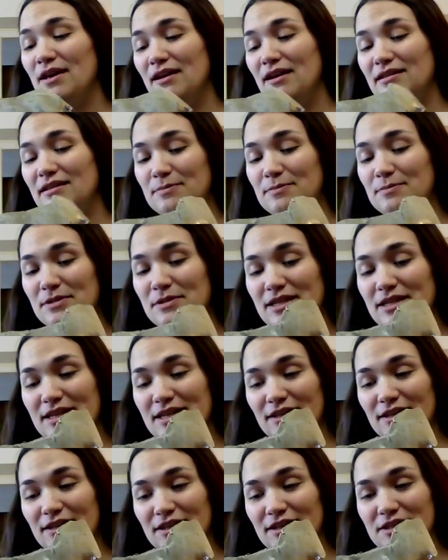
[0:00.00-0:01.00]
This
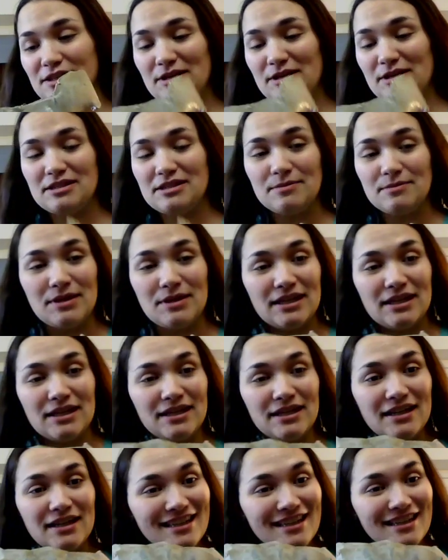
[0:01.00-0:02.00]
particular specimen,